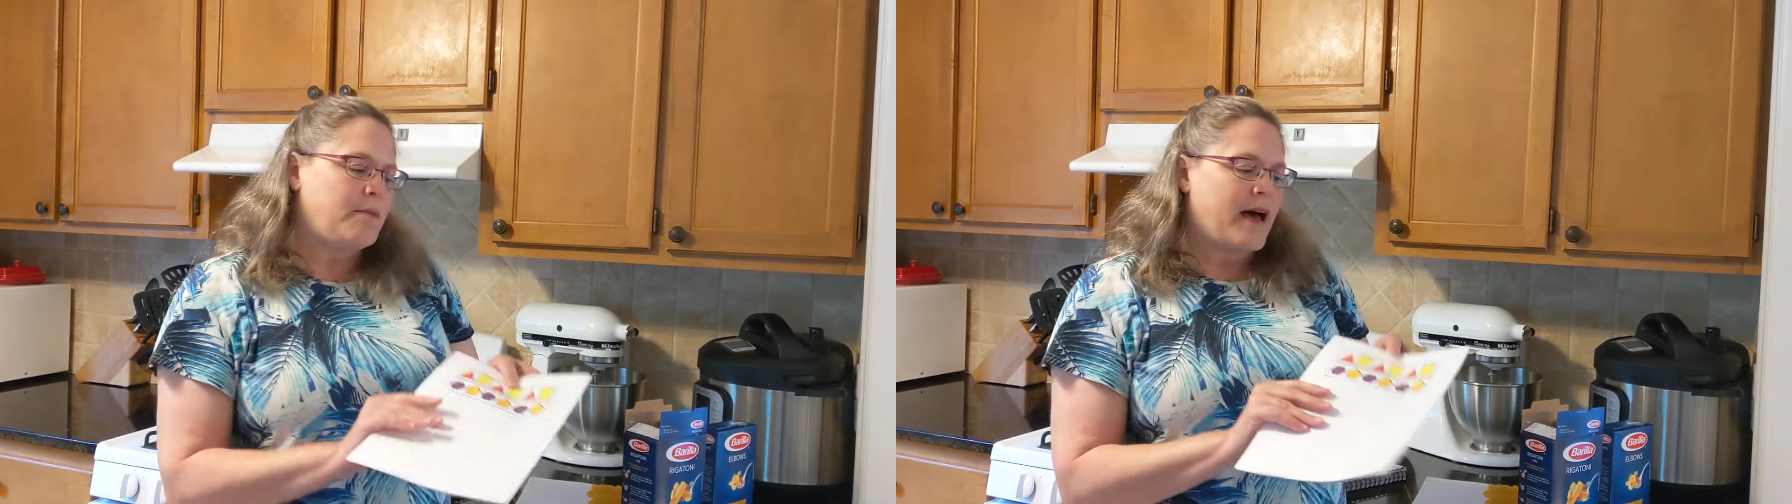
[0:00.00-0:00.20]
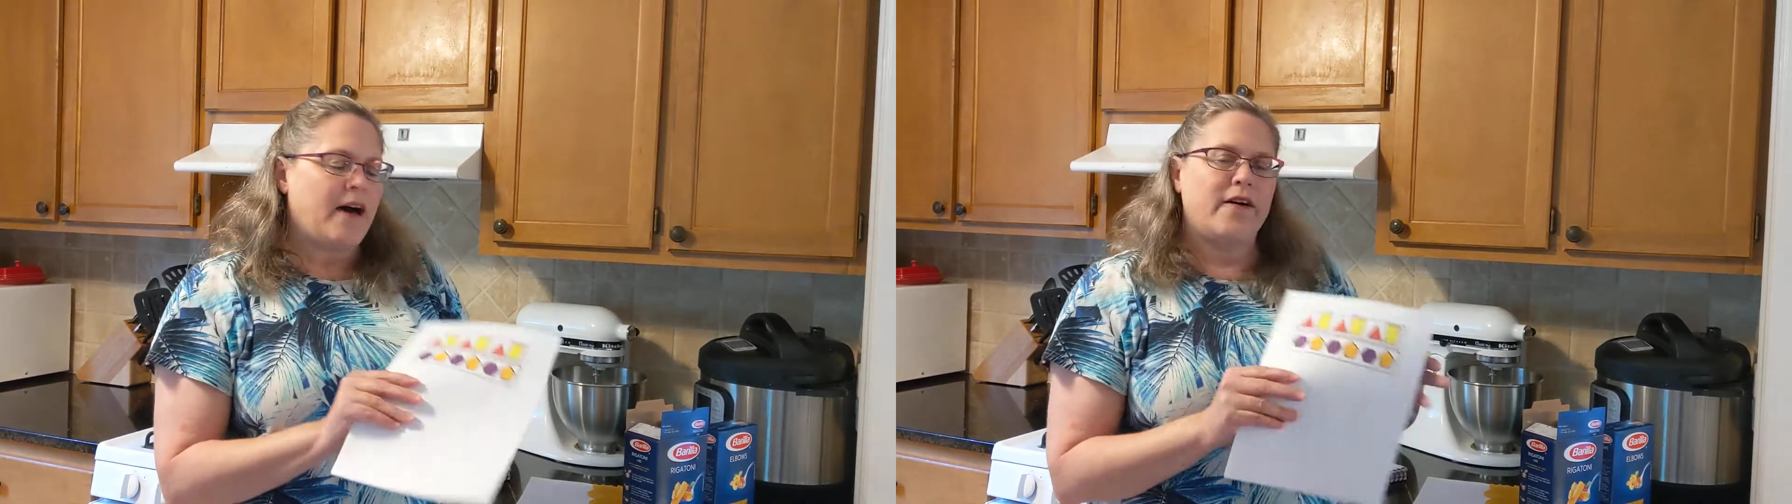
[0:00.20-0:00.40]

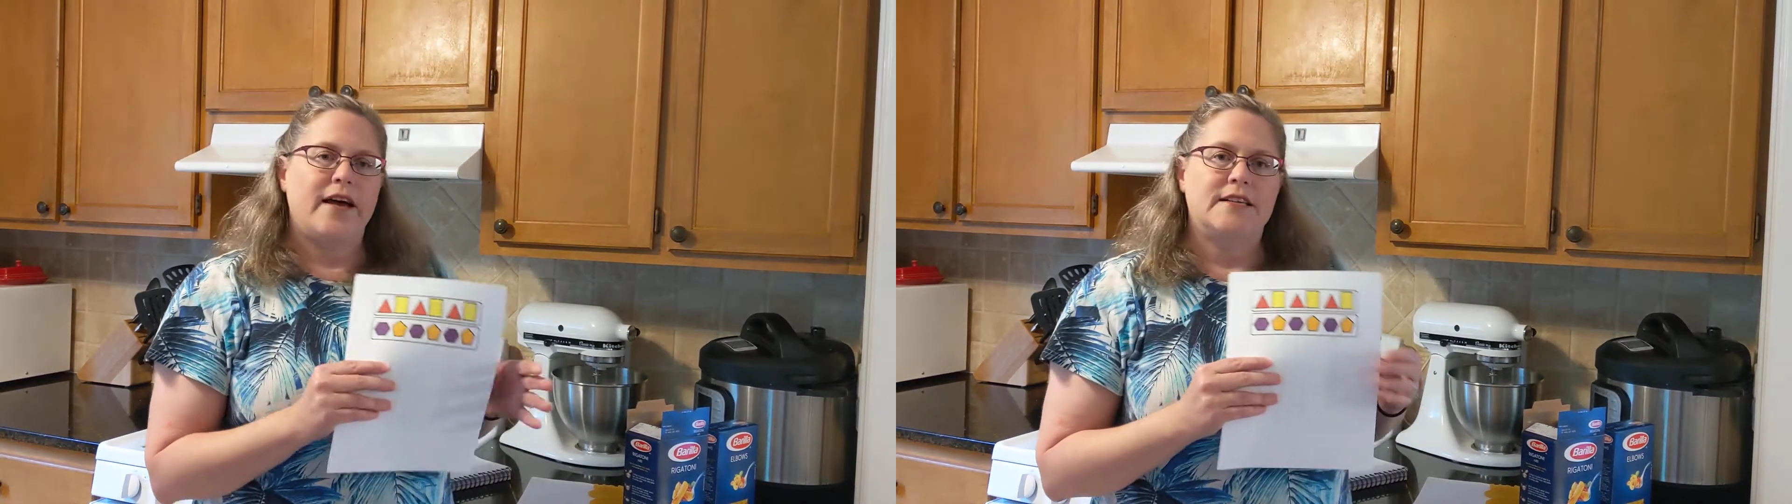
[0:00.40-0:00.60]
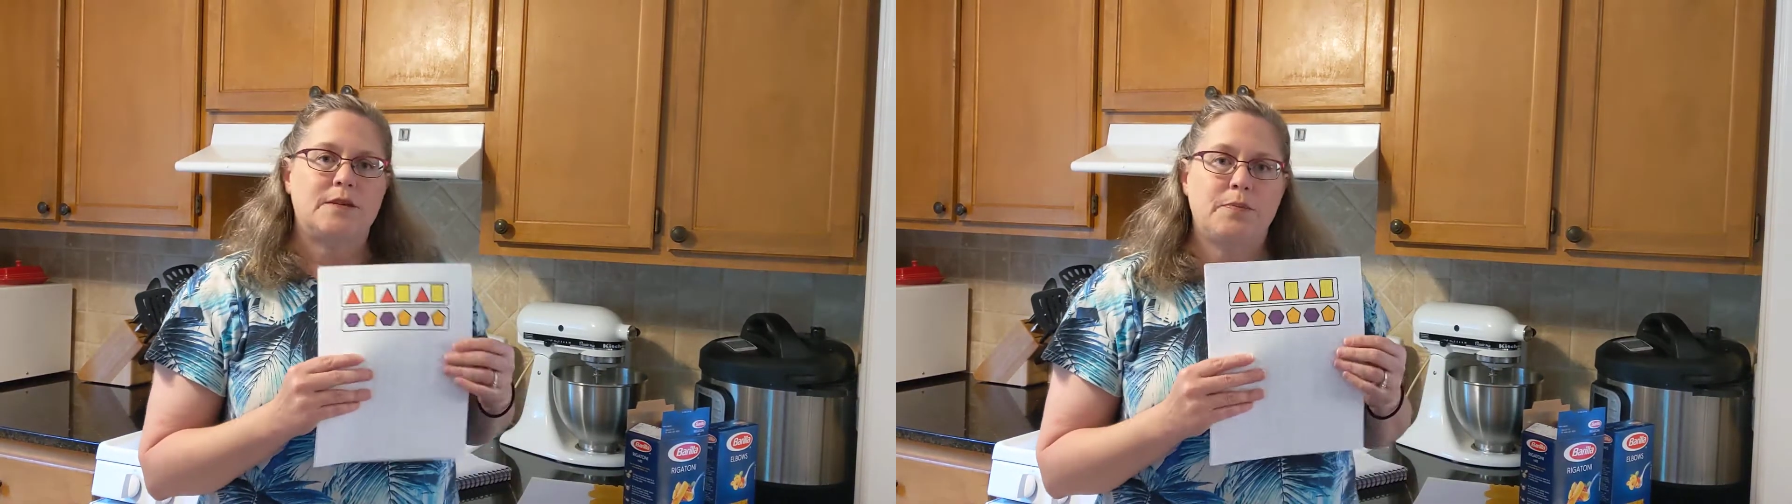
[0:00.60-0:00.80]

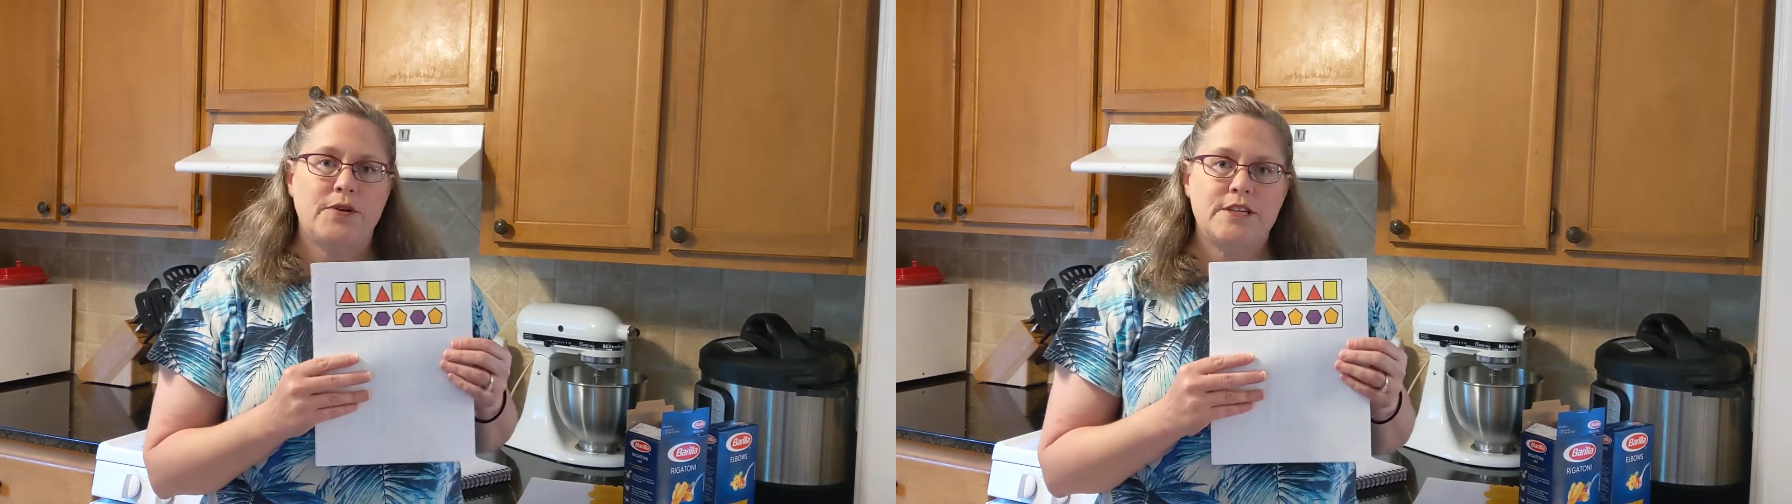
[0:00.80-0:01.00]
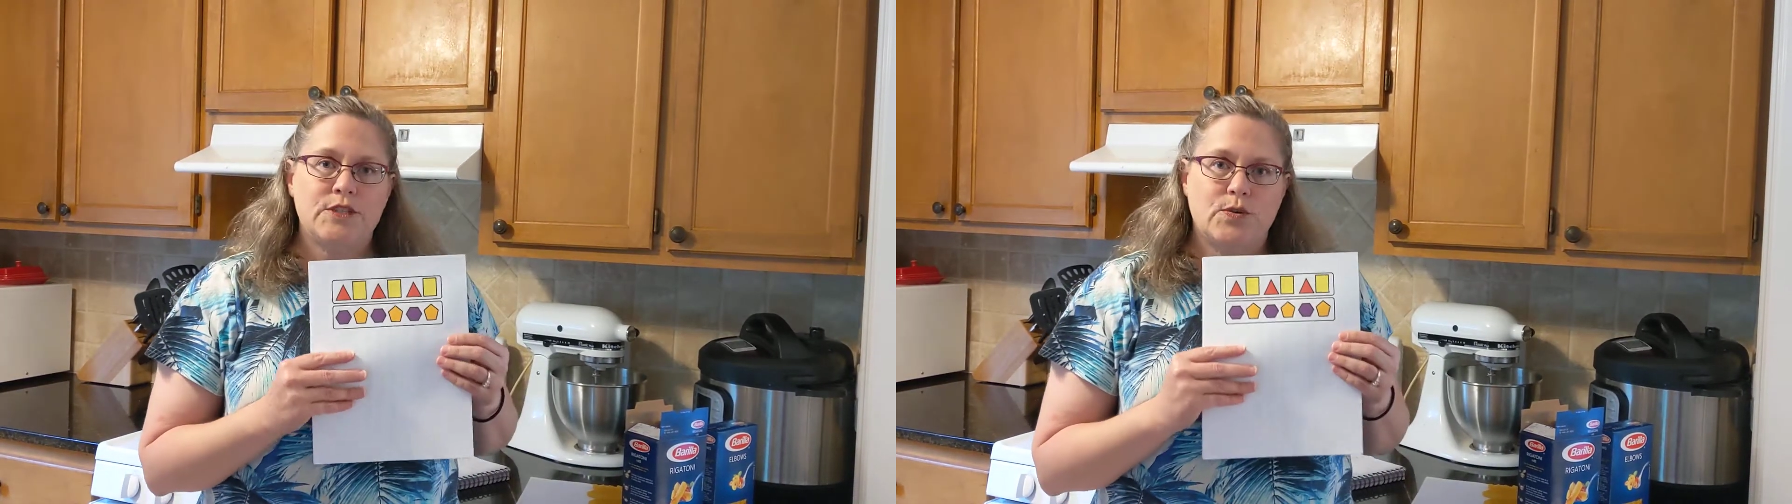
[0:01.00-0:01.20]
about as a
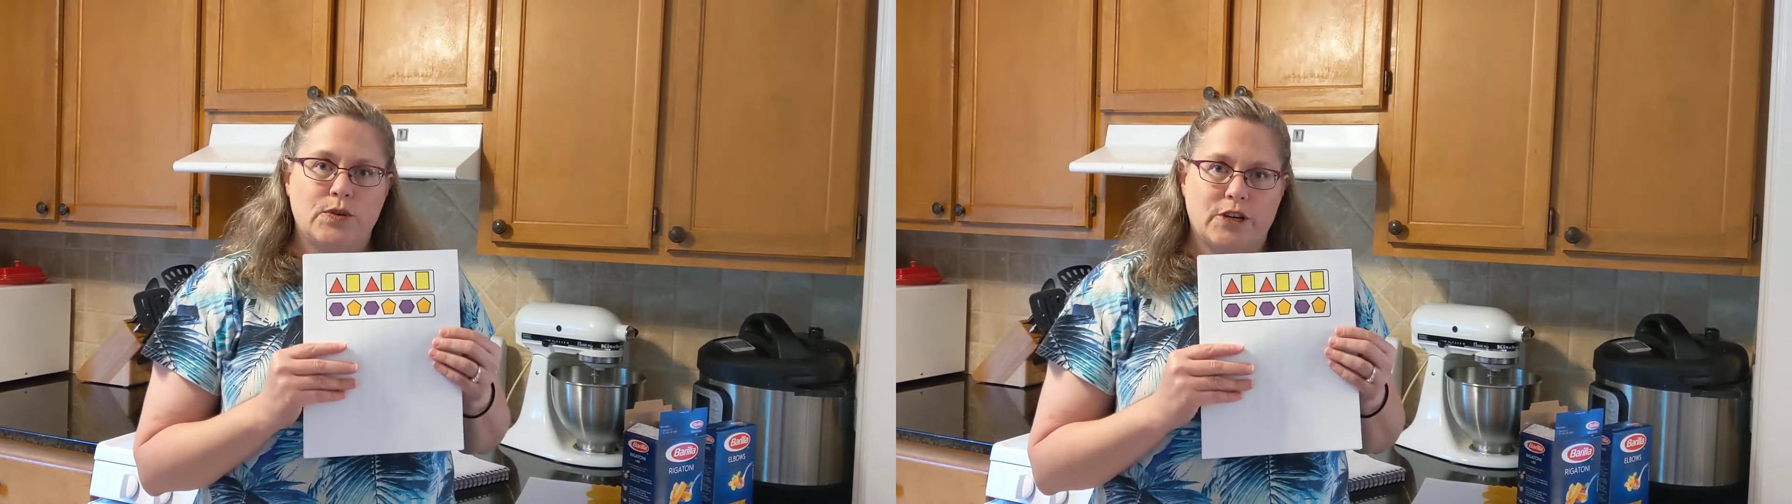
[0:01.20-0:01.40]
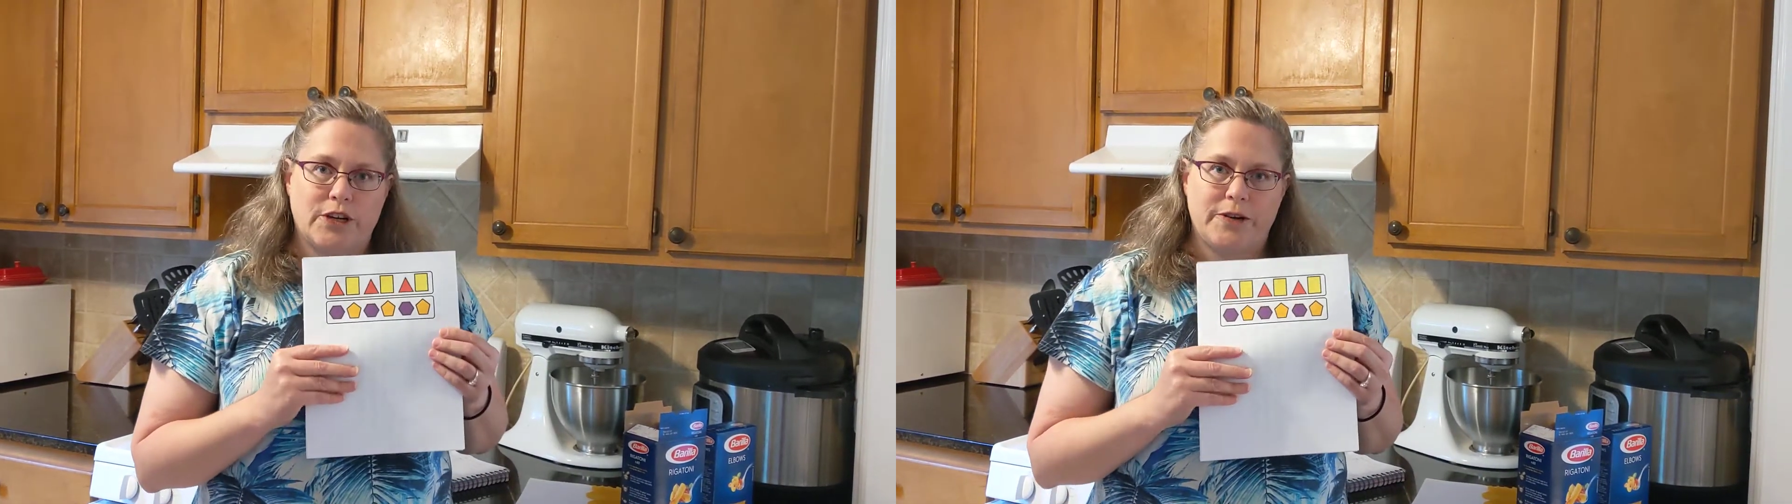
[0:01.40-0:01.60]

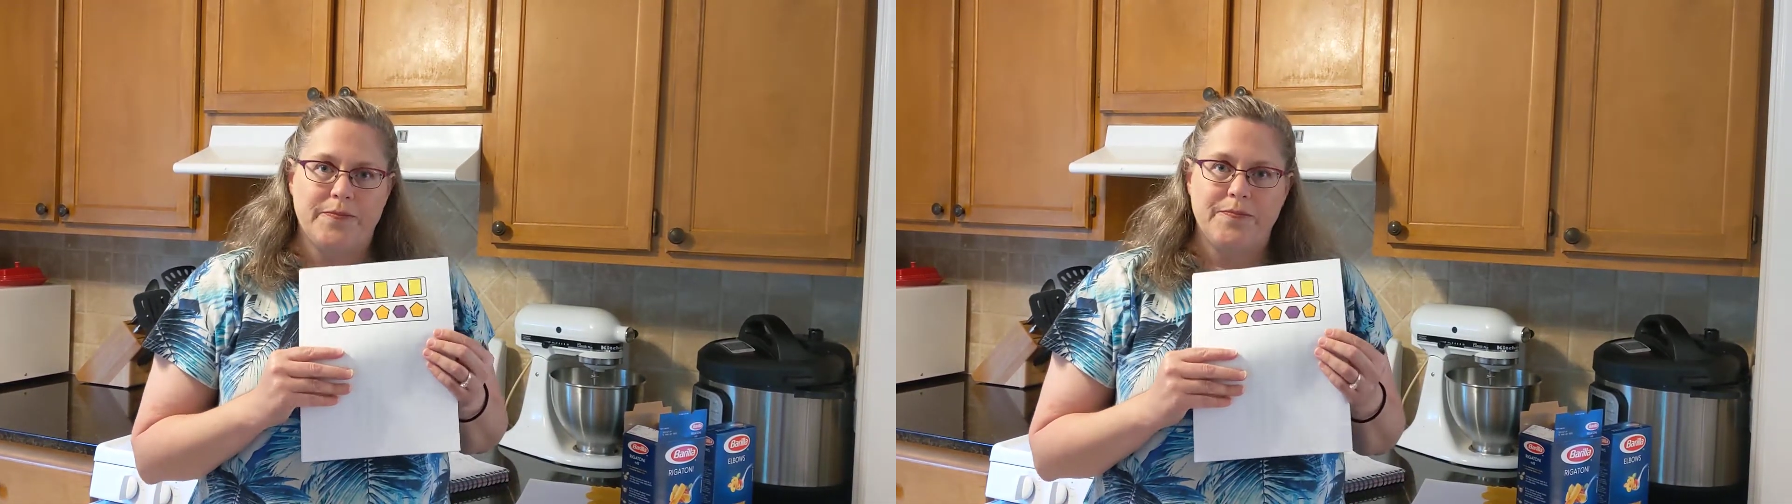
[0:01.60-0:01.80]
preschooler.